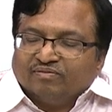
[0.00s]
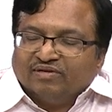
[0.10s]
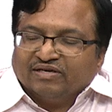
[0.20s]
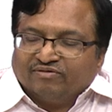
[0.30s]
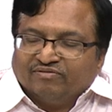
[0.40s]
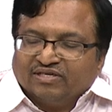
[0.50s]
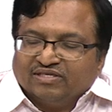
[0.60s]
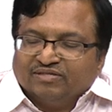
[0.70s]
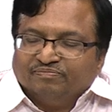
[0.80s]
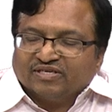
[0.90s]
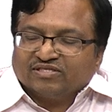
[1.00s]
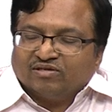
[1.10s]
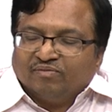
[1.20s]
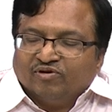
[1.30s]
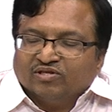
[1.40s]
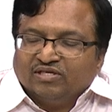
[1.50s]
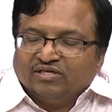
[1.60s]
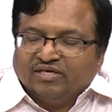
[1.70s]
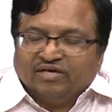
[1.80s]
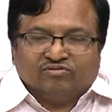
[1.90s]
microwave that is impressed upon
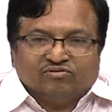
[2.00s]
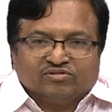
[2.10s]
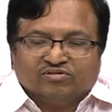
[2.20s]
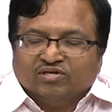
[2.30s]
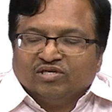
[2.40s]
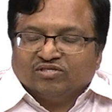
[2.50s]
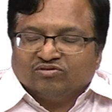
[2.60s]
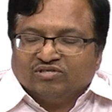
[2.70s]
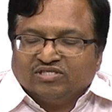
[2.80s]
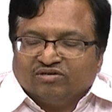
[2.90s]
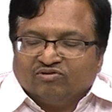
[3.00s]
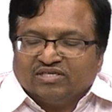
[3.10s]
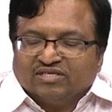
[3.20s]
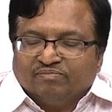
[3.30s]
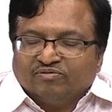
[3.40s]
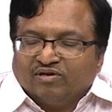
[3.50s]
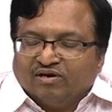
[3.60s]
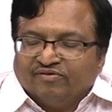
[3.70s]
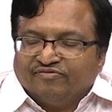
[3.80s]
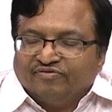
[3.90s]
the electrodes. So, this is a good example
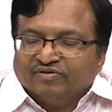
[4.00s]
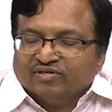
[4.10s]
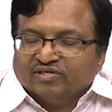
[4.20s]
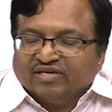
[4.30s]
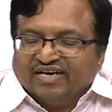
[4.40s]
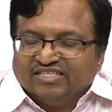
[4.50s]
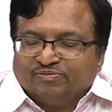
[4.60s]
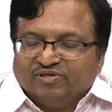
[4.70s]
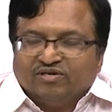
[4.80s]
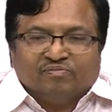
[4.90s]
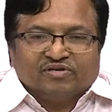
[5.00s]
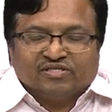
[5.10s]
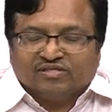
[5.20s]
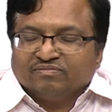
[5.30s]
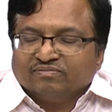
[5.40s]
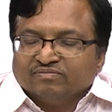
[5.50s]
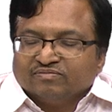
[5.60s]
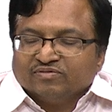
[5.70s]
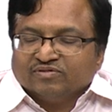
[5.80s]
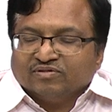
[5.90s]
of high speed operation.
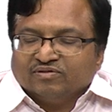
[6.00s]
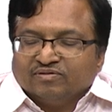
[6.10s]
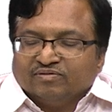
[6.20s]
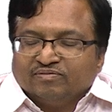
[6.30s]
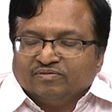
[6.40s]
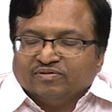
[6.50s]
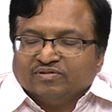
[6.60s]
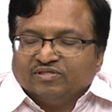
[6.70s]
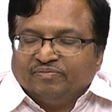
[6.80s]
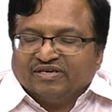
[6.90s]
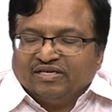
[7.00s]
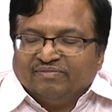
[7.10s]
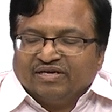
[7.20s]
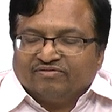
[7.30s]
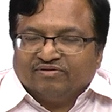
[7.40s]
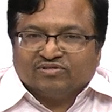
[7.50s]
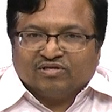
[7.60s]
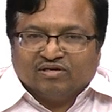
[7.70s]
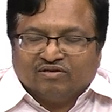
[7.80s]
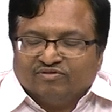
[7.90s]
Typically microwaves
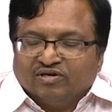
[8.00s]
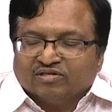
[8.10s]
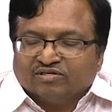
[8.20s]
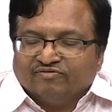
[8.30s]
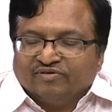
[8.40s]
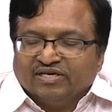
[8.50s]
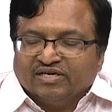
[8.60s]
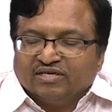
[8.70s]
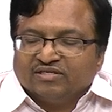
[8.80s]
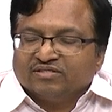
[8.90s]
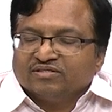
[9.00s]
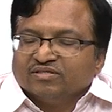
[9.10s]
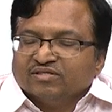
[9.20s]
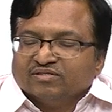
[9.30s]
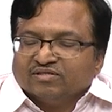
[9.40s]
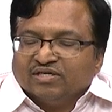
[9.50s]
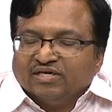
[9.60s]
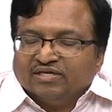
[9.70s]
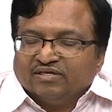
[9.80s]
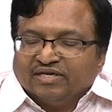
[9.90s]
are of the orders of gigahertz
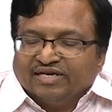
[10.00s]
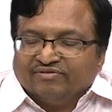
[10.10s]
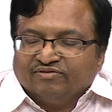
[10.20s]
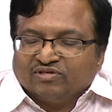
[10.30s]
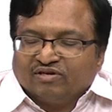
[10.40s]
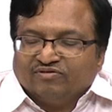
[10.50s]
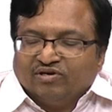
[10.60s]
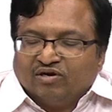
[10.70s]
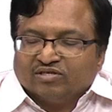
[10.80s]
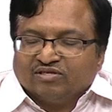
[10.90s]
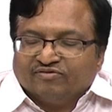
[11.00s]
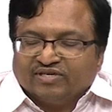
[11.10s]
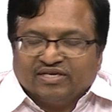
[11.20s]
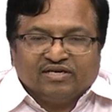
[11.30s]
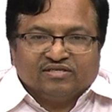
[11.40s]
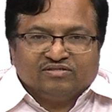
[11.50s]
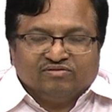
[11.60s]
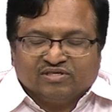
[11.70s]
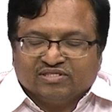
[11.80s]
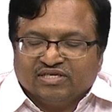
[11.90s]
and light waves are of the orders of terahertz.
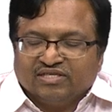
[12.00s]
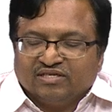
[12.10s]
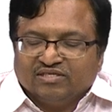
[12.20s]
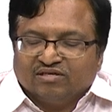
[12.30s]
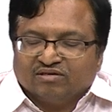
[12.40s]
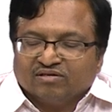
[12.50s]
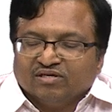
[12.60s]
You can say that these are